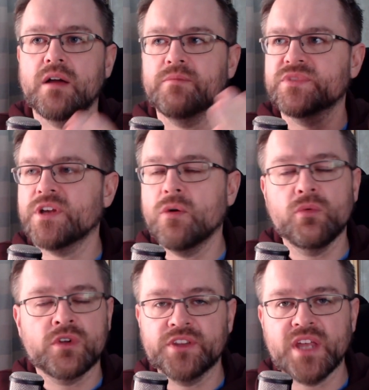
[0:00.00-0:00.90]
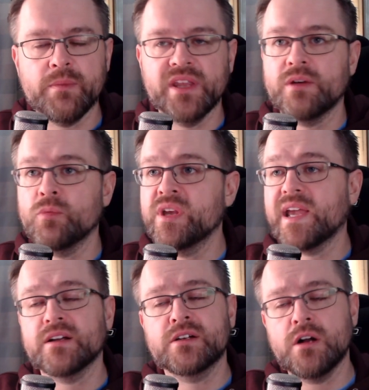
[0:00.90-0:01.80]
So could that mean that we
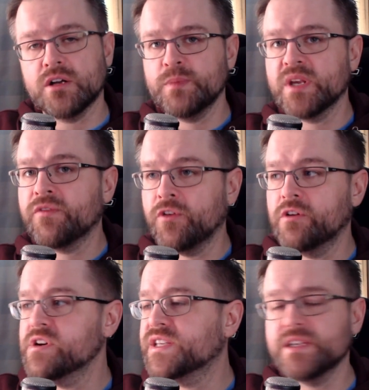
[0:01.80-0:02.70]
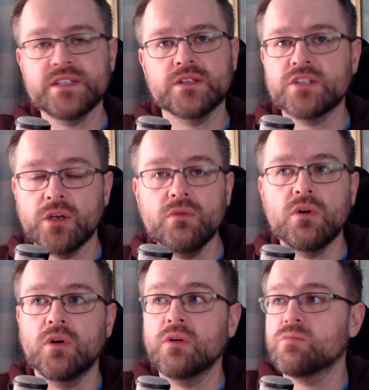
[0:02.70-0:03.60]
get Cosmic Fury Season 2,
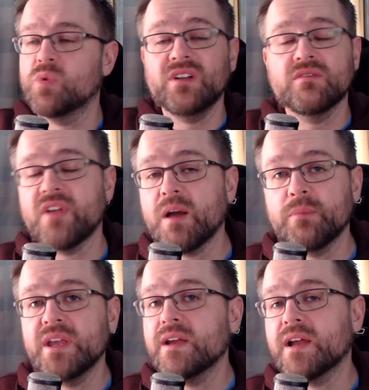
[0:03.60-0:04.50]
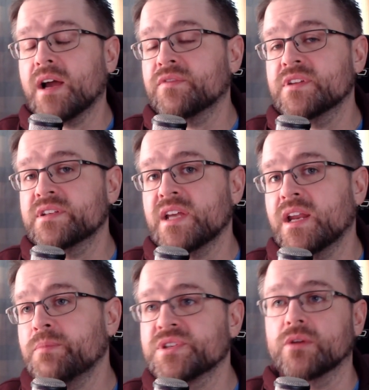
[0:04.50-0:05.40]
or will that be it after the 10
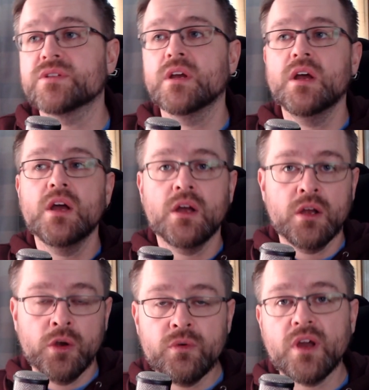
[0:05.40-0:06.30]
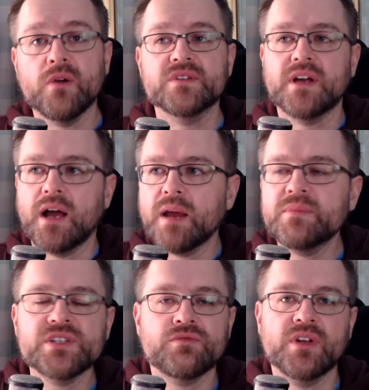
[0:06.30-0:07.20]
episodes? Who knows? I'm
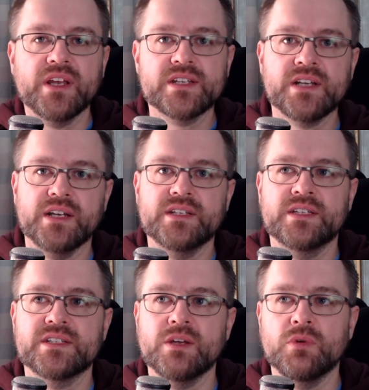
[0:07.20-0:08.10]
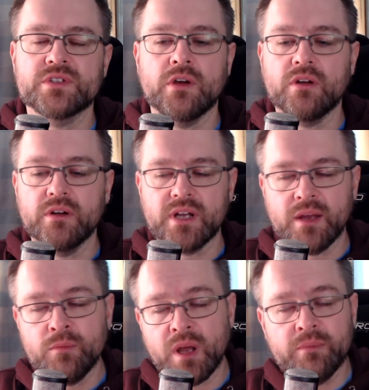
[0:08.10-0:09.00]
just really excited to see what's going on.
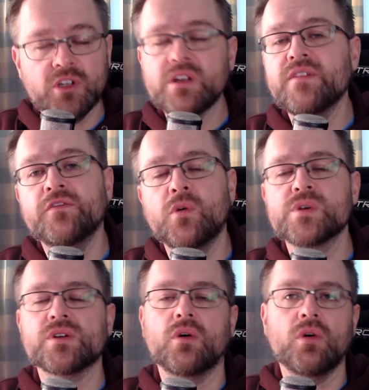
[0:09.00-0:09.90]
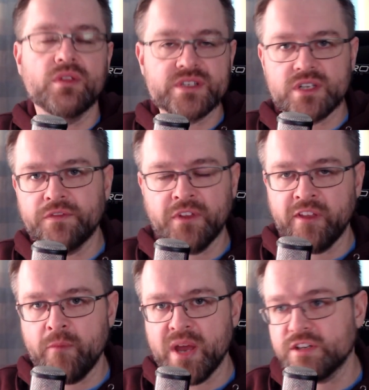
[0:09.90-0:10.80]
I'm looking forward to all the stuff that
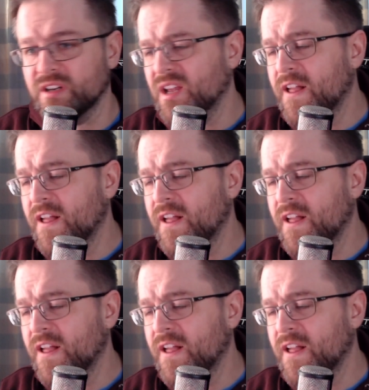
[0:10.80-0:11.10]
they've mentioned.